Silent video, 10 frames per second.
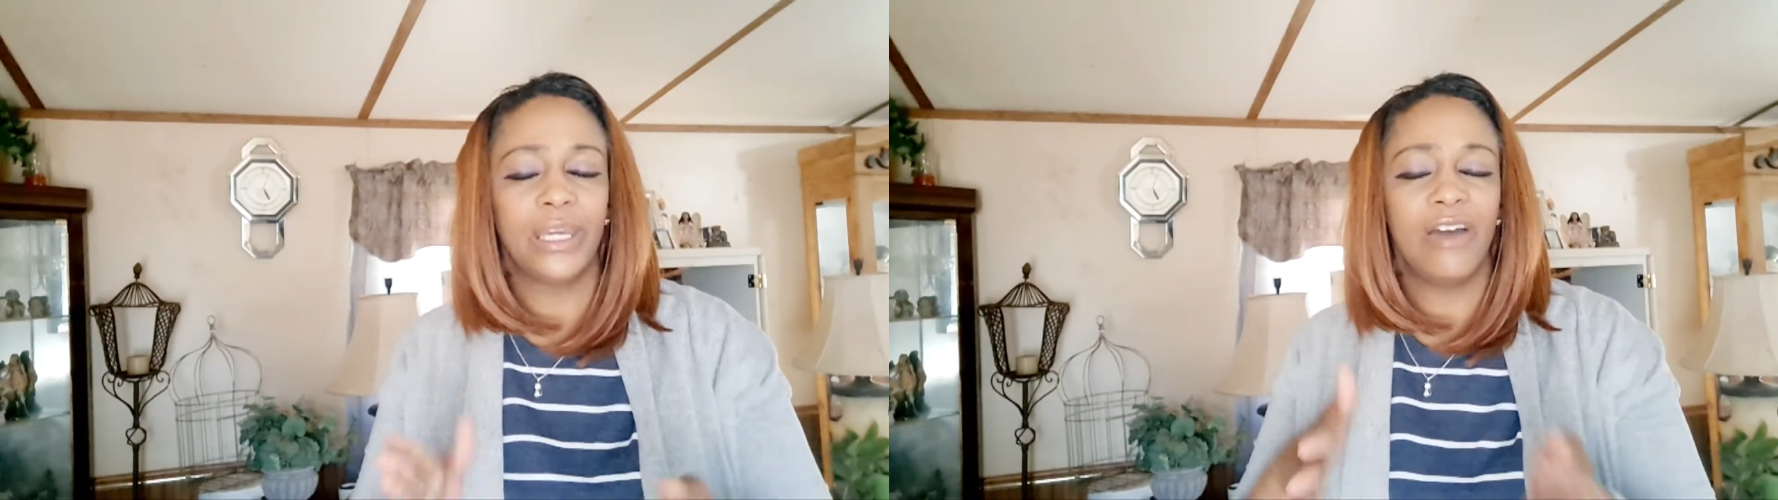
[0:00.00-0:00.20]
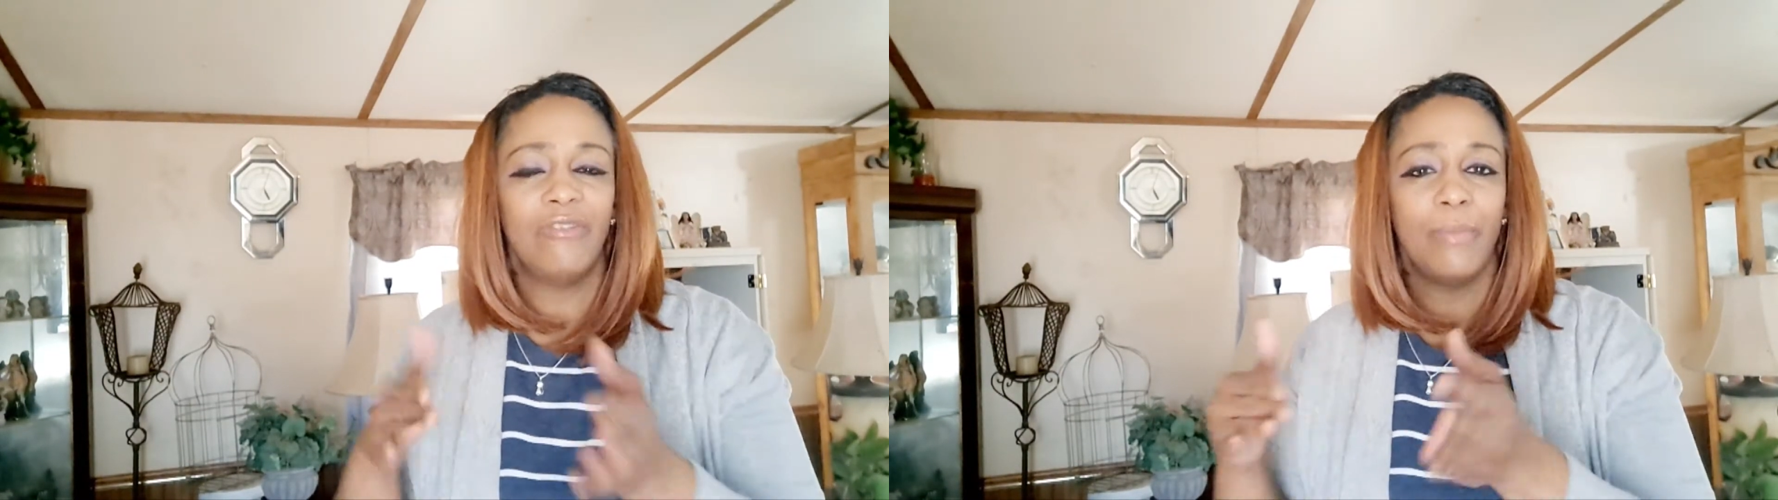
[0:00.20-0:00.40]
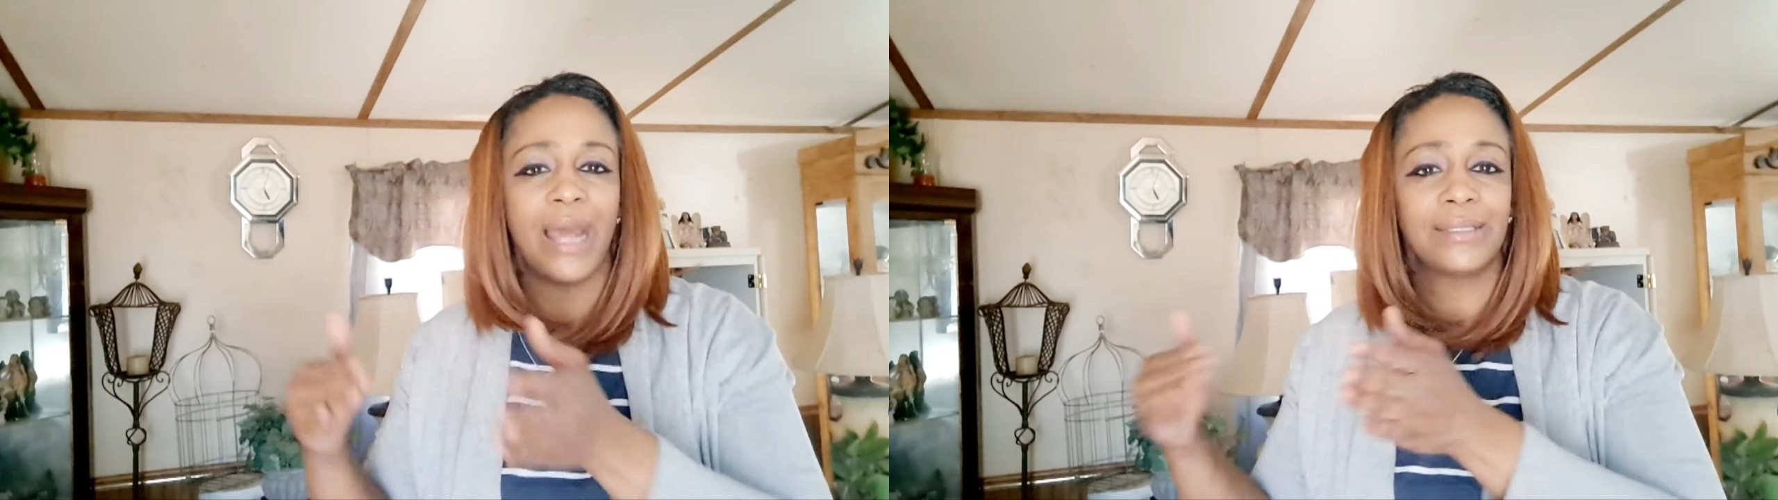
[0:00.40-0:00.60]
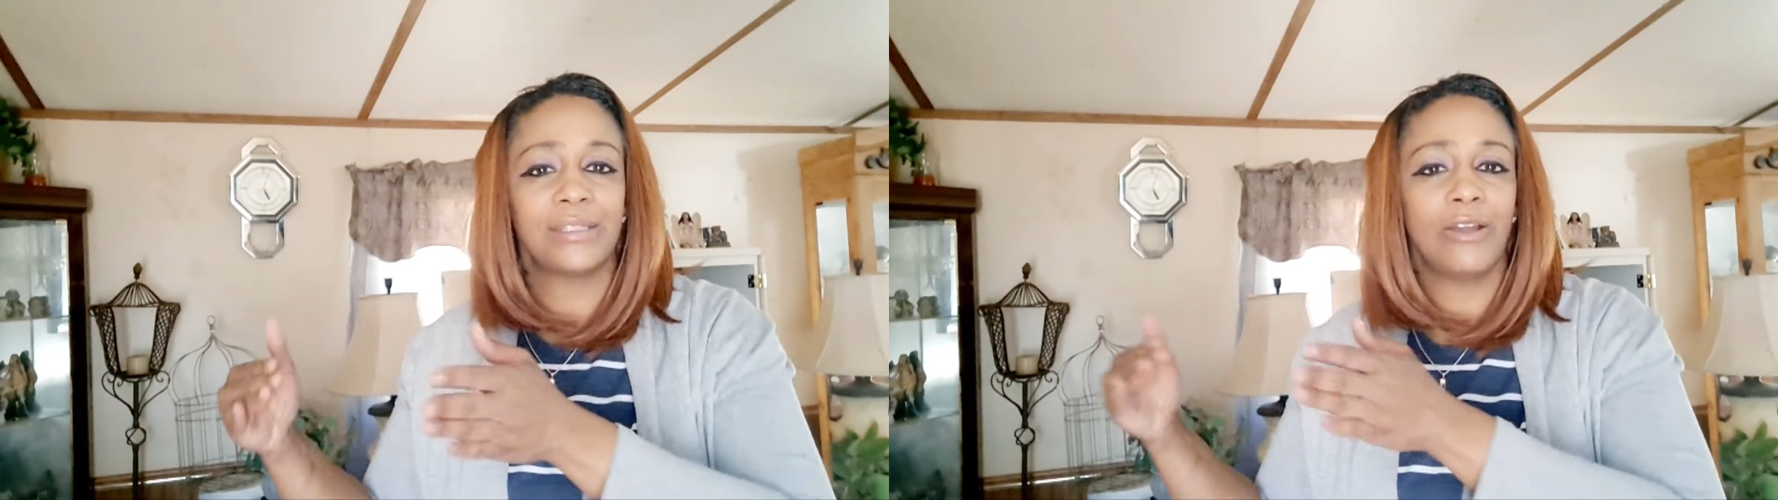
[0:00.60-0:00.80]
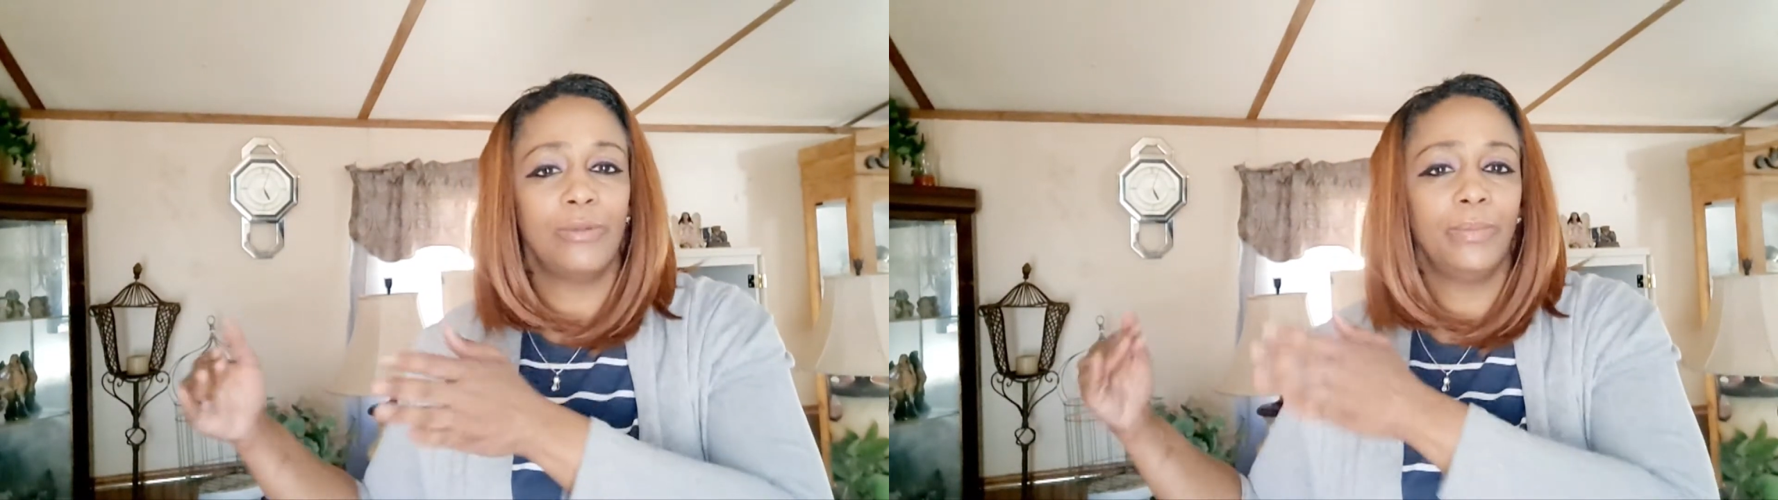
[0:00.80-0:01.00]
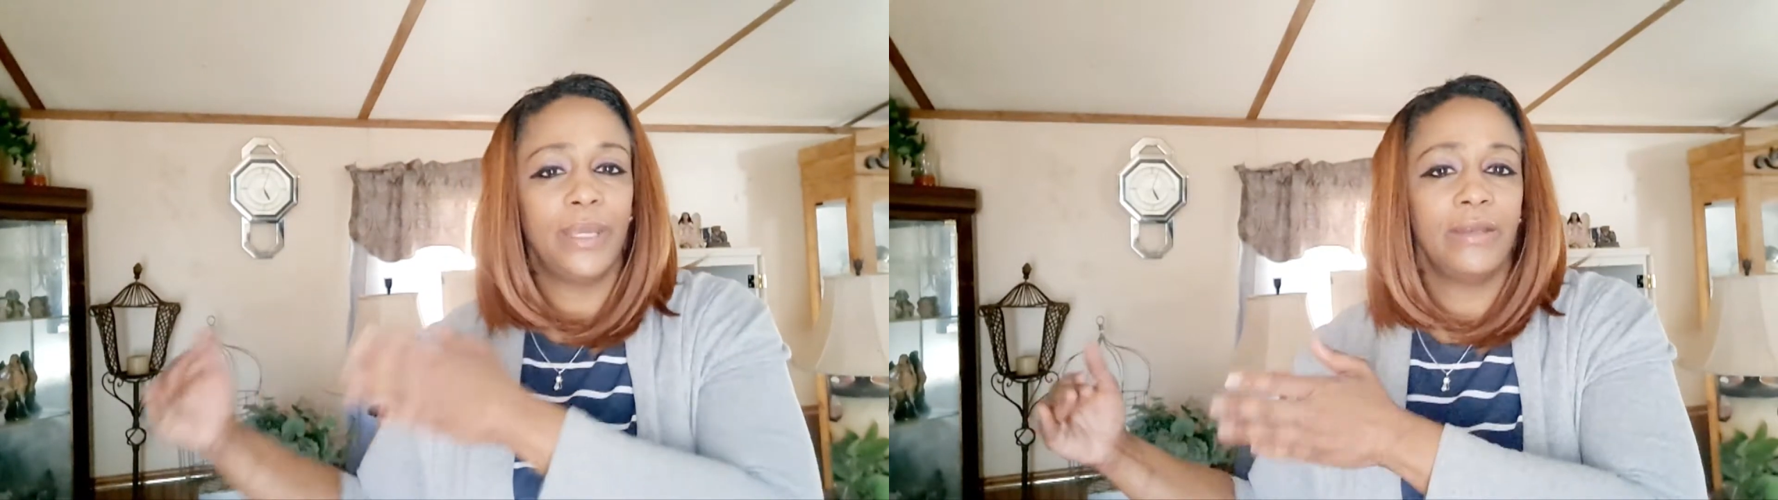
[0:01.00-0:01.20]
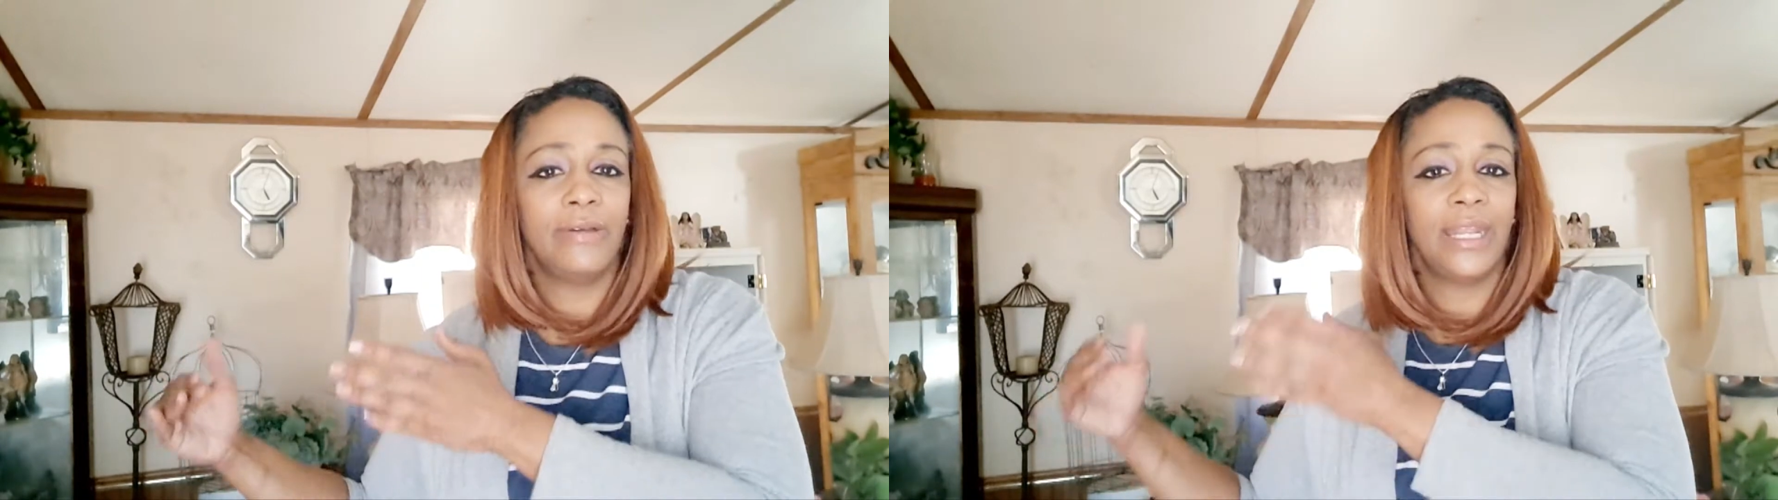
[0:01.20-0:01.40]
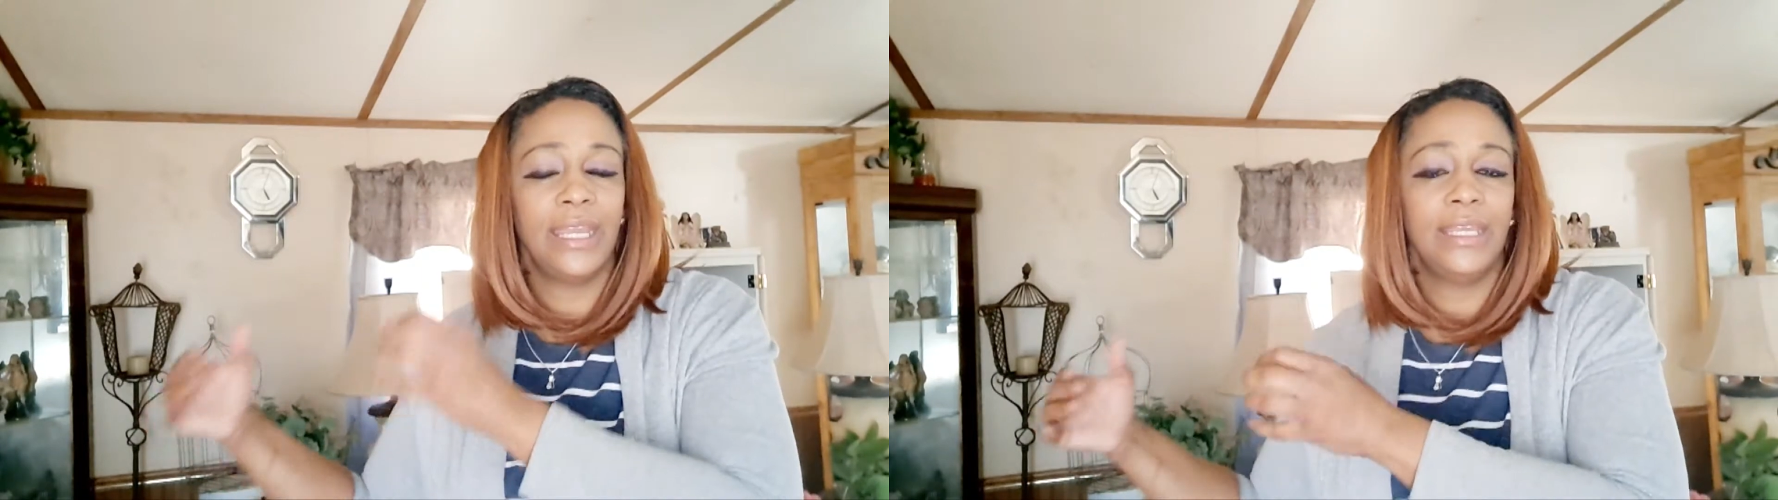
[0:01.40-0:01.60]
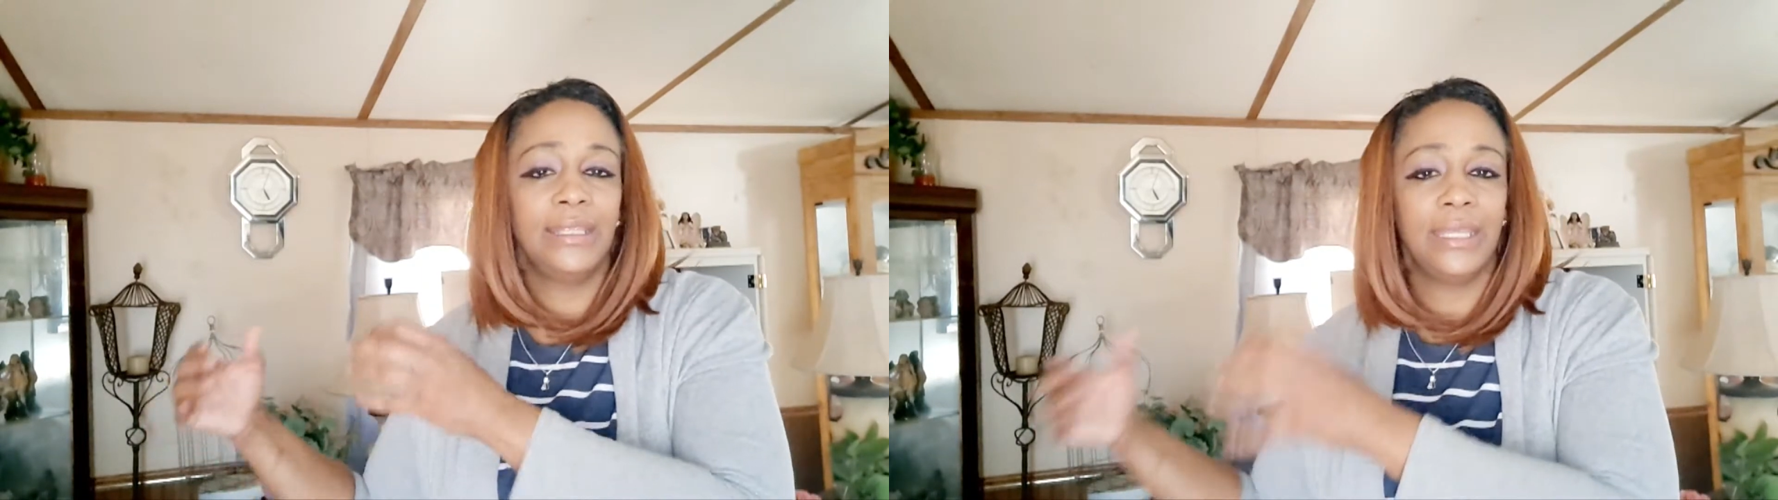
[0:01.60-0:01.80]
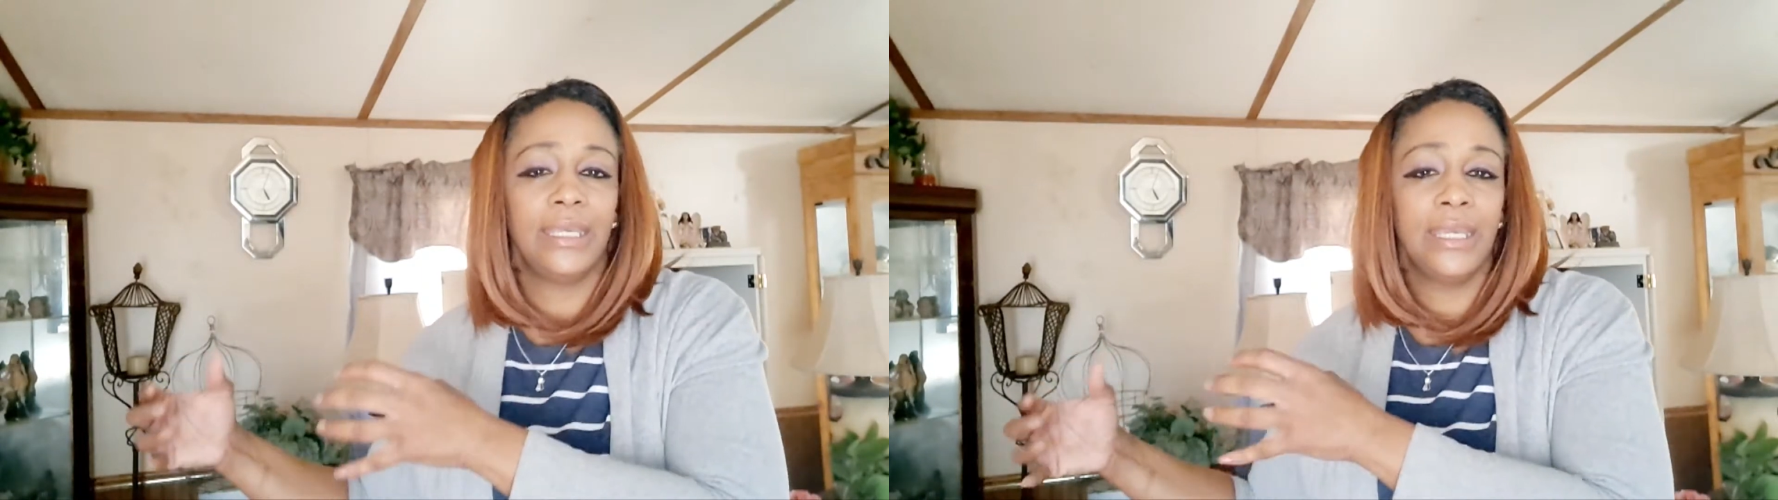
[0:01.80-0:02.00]
covered by a certain period
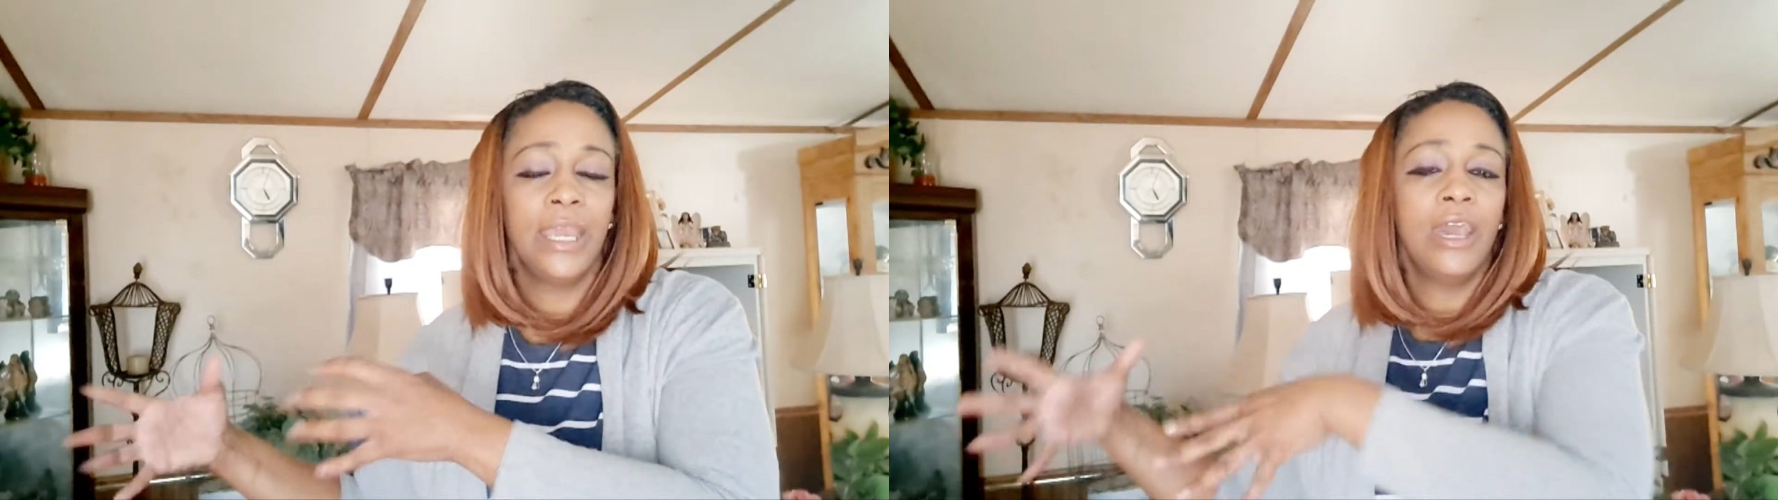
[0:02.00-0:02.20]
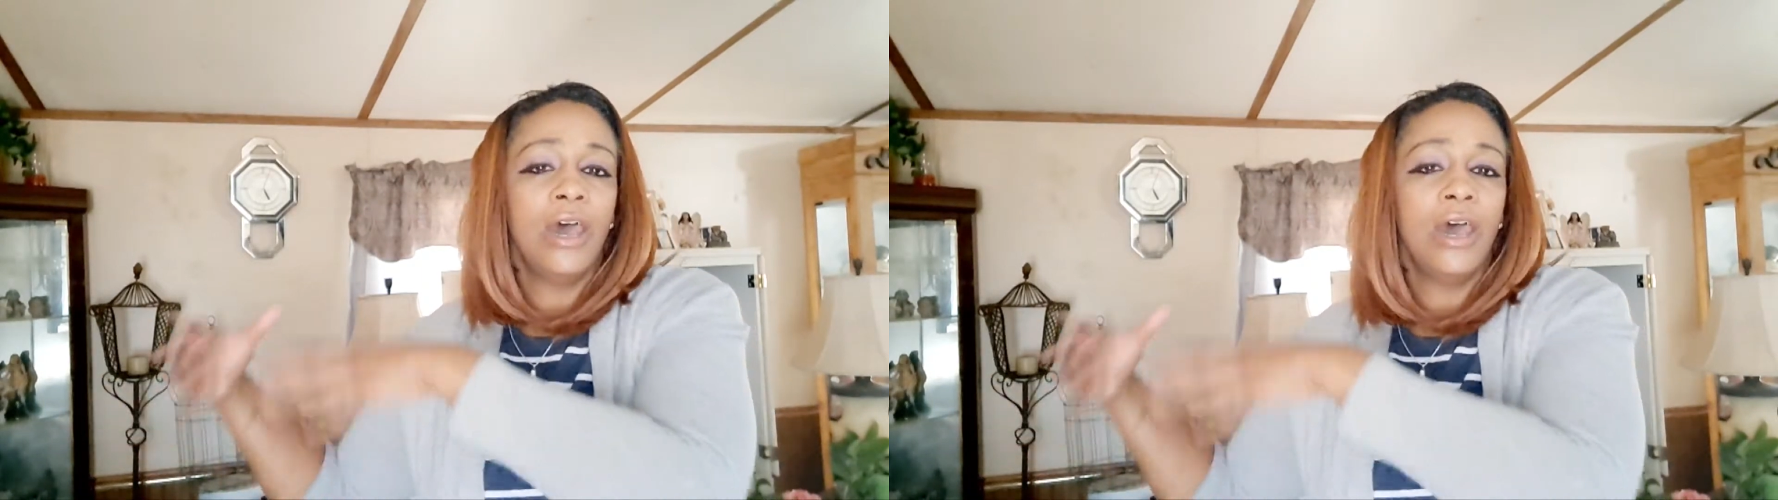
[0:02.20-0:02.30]
in the